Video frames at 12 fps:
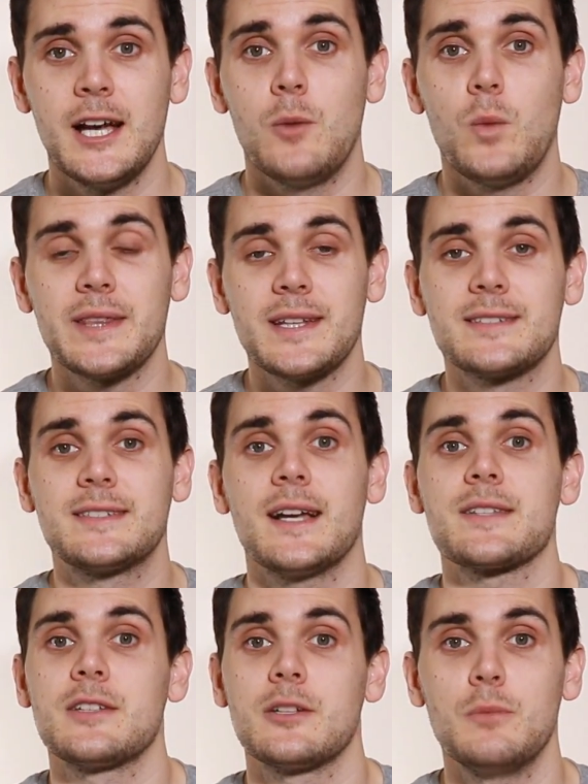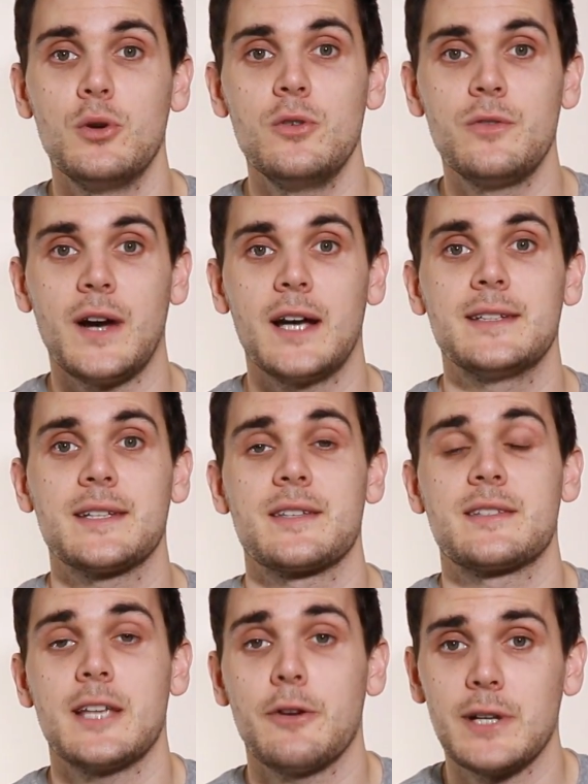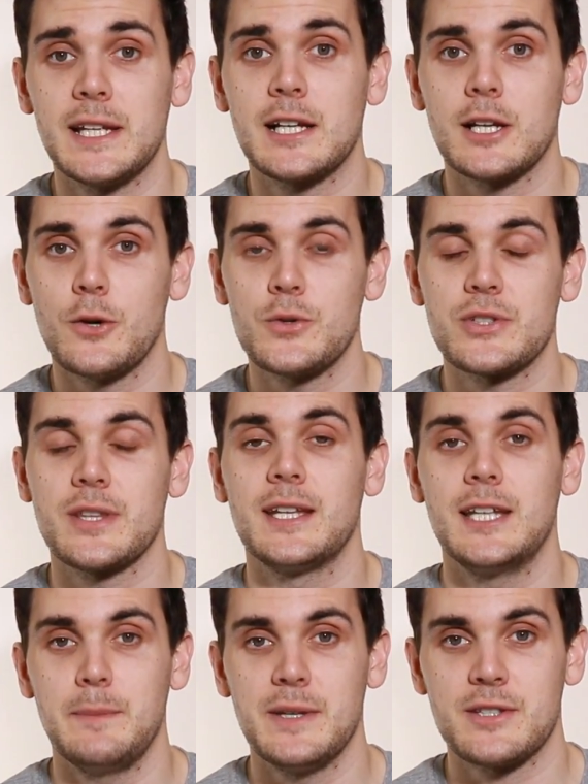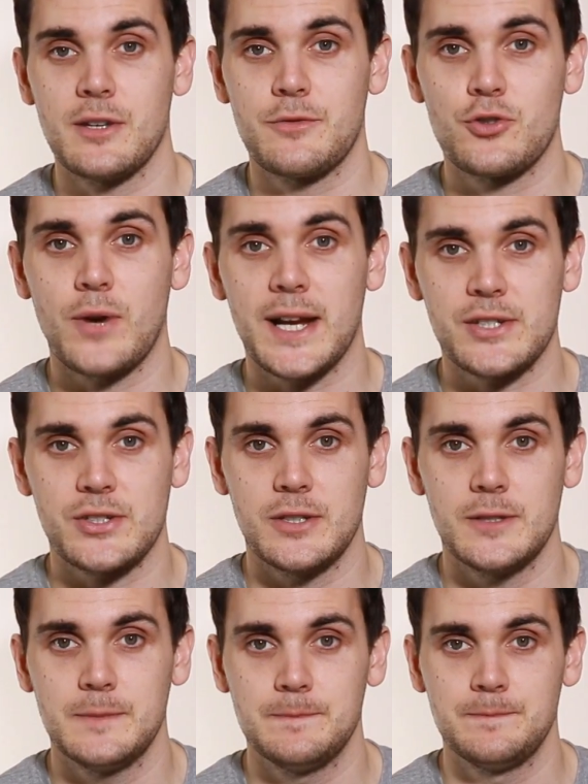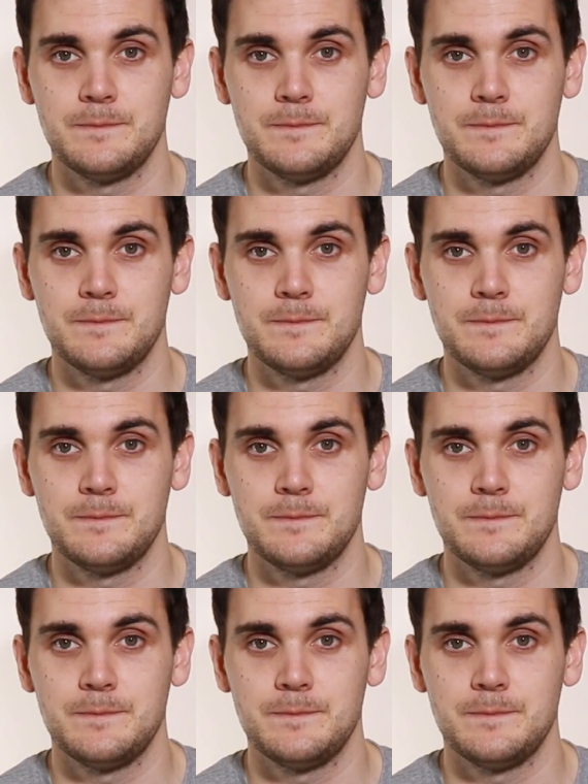and one that doesn't move unnecessarily close to the limits of traction.